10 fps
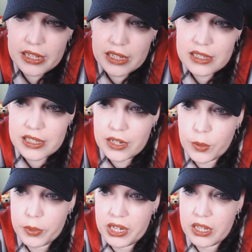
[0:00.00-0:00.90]
and then say
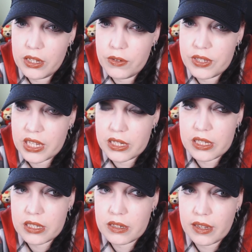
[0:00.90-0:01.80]
nobody can use
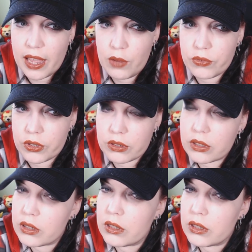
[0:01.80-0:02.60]
it, ever.